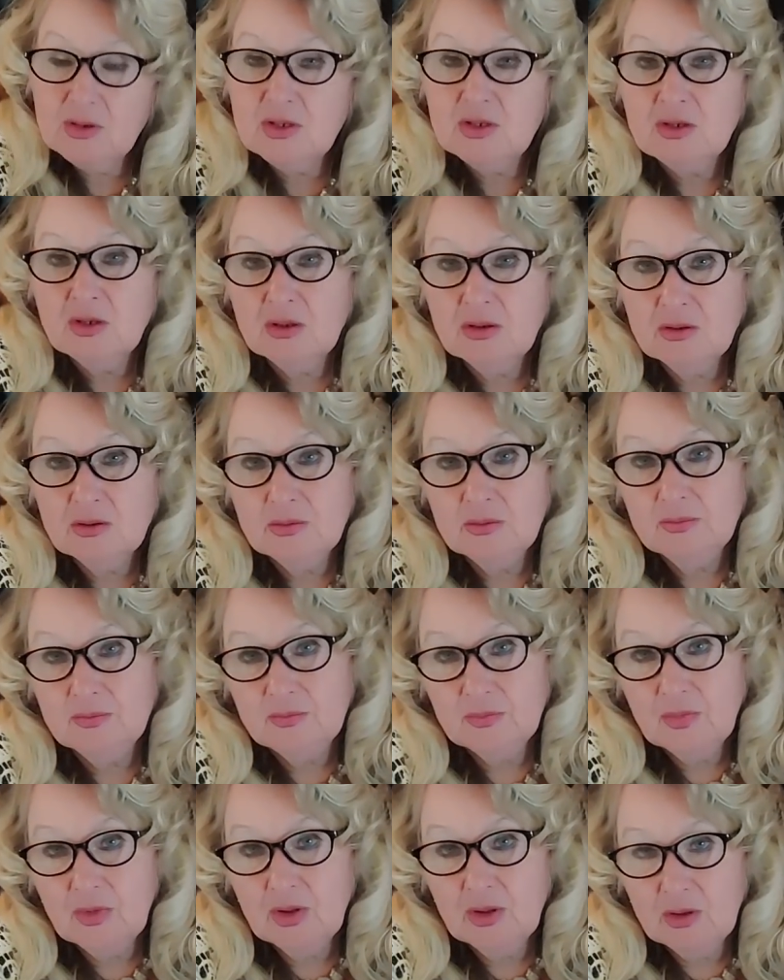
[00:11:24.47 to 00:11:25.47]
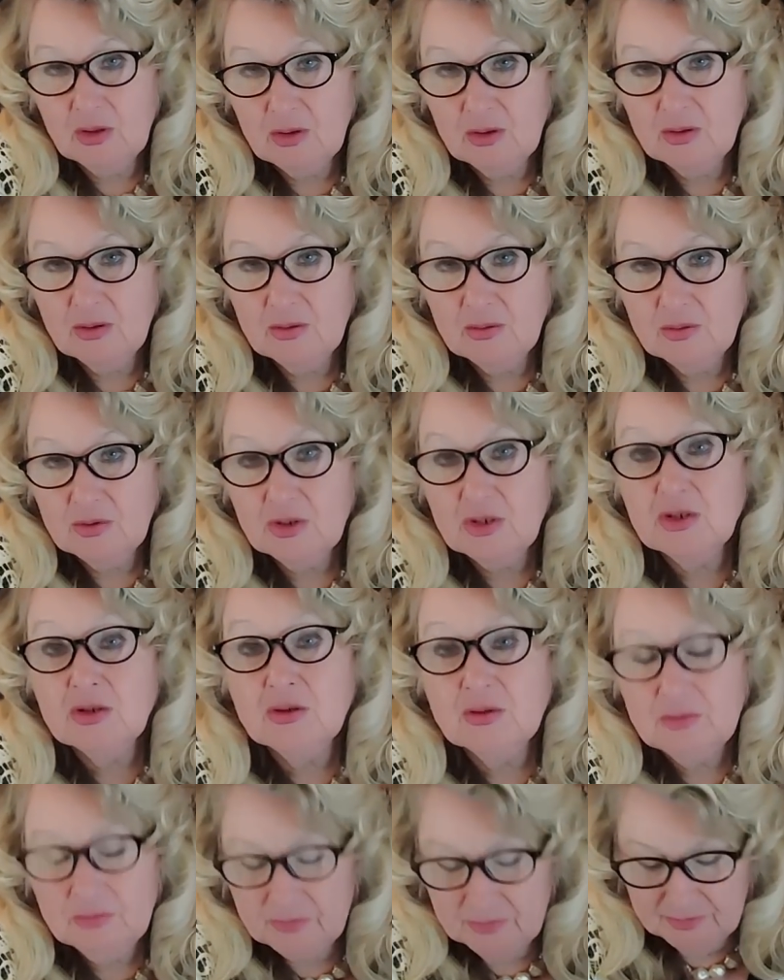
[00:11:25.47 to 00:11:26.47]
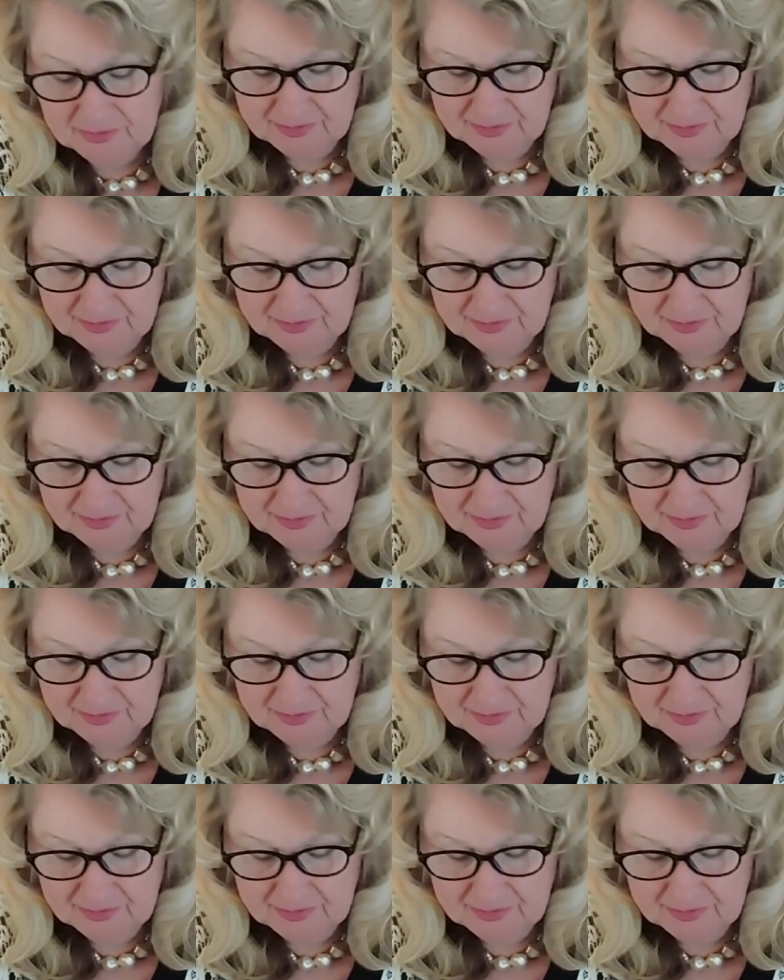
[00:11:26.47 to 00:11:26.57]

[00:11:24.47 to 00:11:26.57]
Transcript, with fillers: re, um, re, um,